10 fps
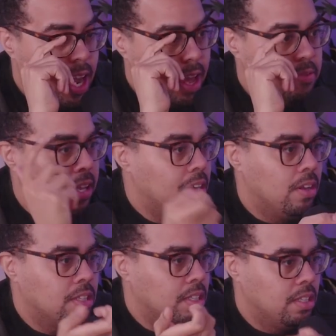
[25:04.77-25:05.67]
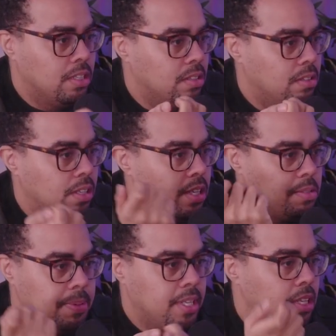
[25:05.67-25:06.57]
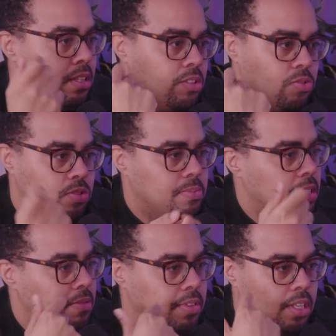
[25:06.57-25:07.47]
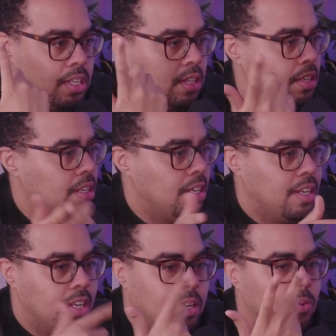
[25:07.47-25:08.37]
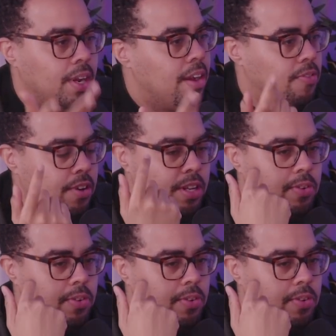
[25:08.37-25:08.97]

And I have like all the ESPN, YouTube TV, whatever.